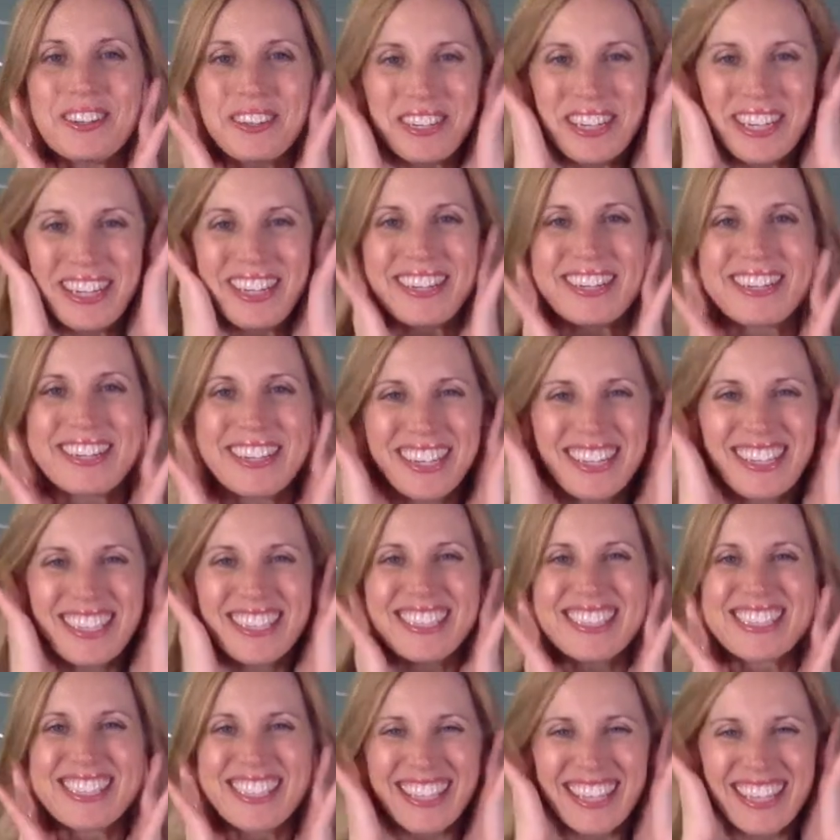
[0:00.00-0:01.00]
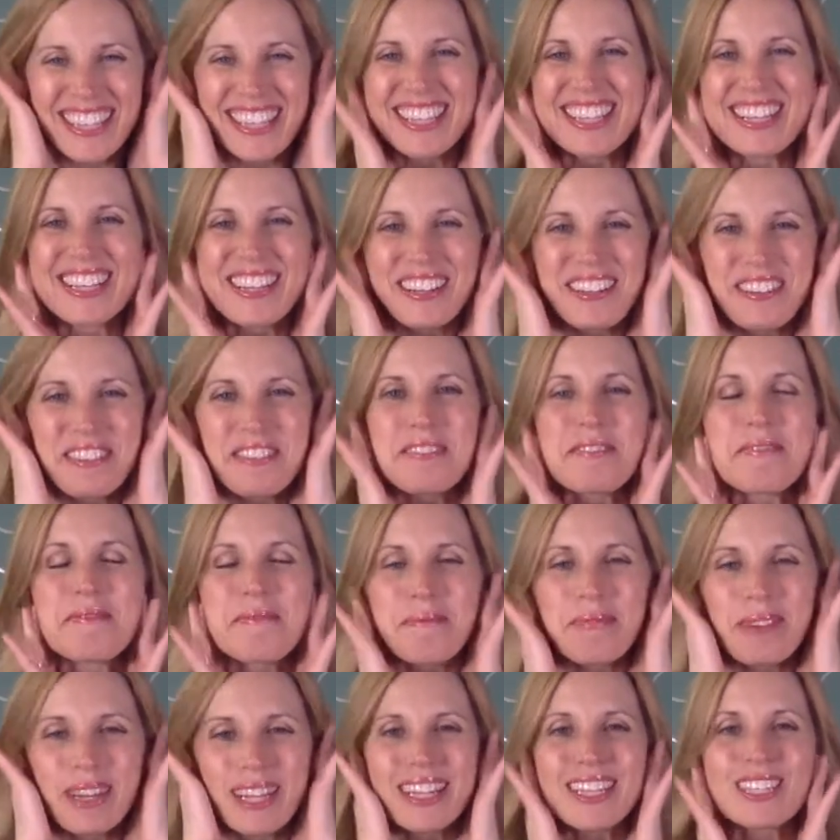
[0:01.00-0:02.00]
your ears,
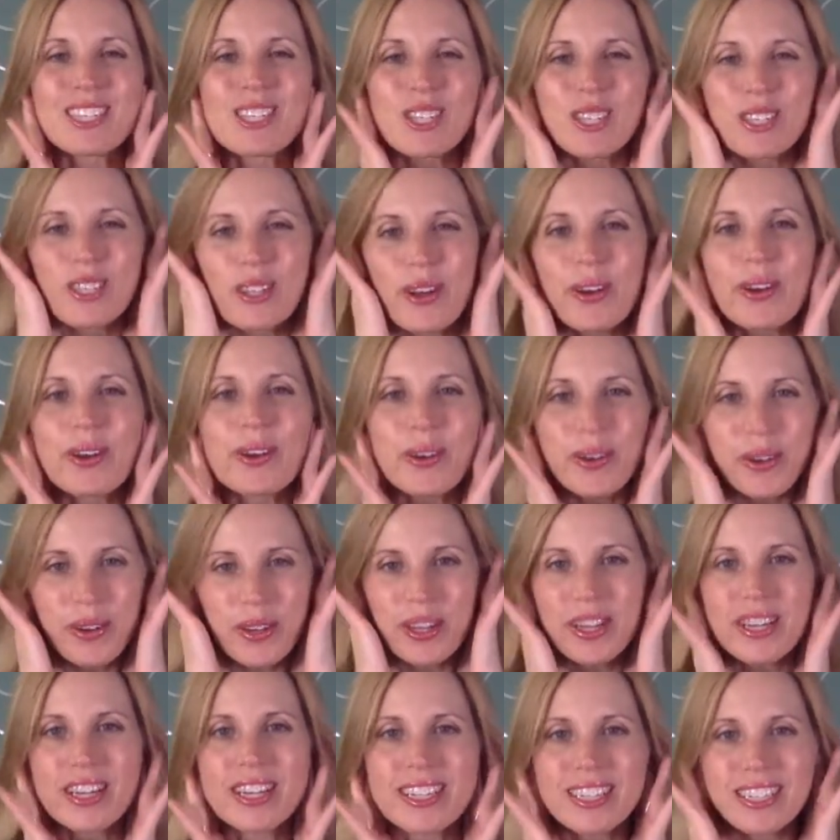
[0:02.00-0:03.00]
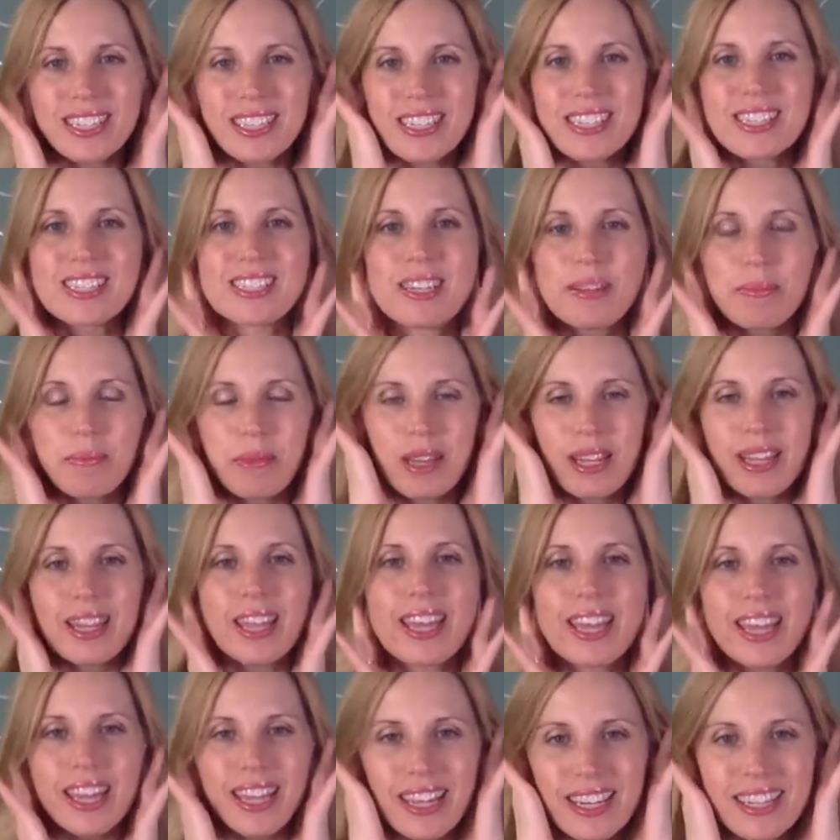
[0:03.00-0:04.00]
but it's so good to
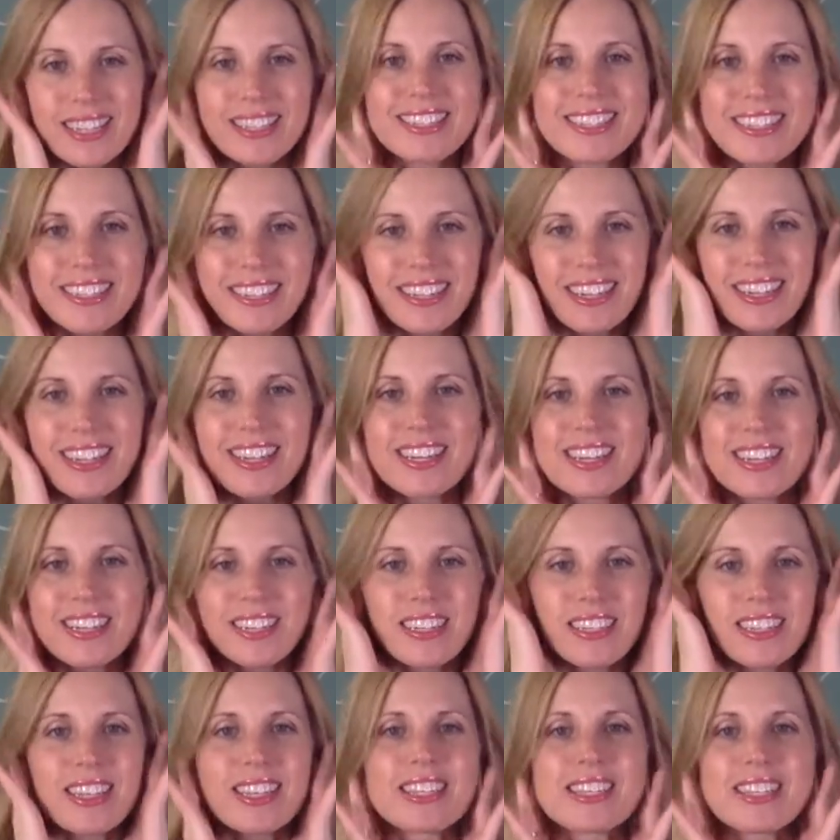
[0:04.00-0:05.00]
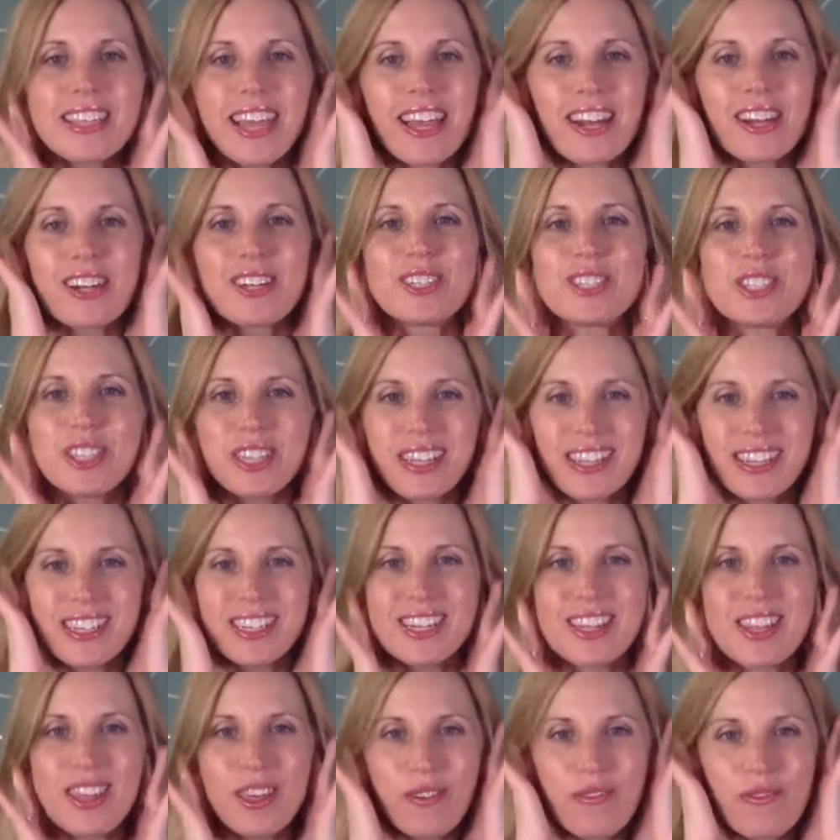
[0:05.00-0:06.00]
stimulate this energy
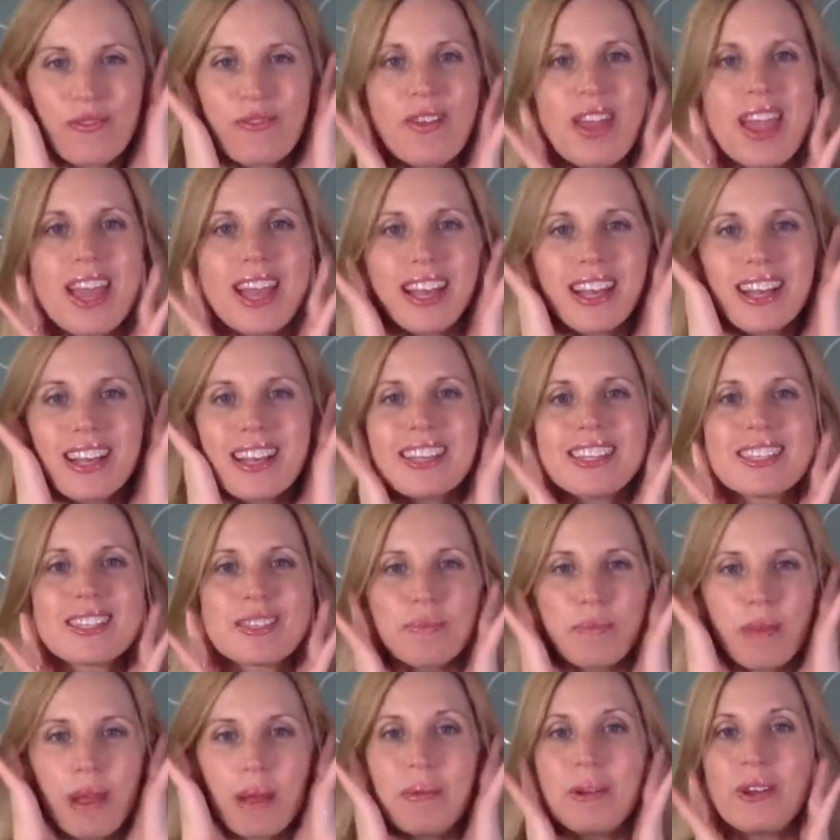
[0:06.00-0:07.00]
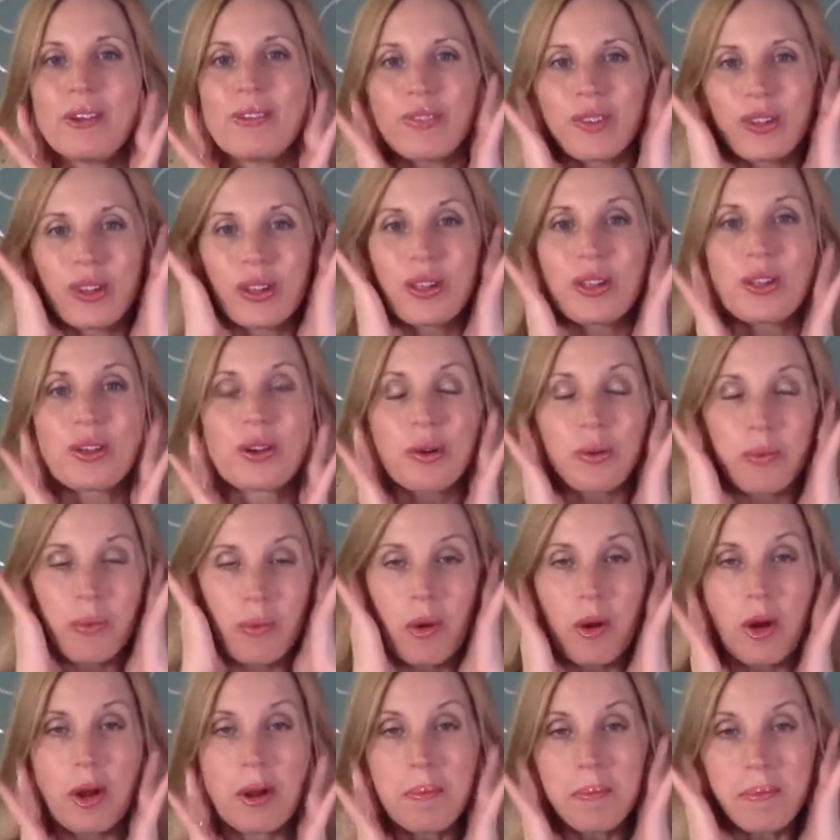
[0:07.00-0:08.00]
into the face. Maybe you feel a little
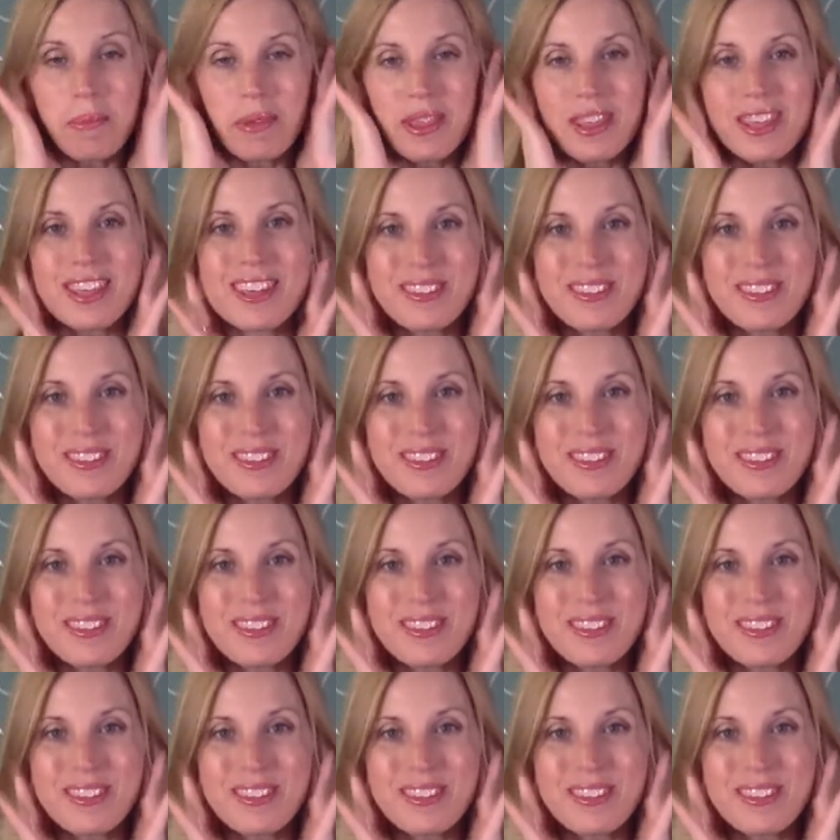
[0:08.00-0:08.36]
warmth.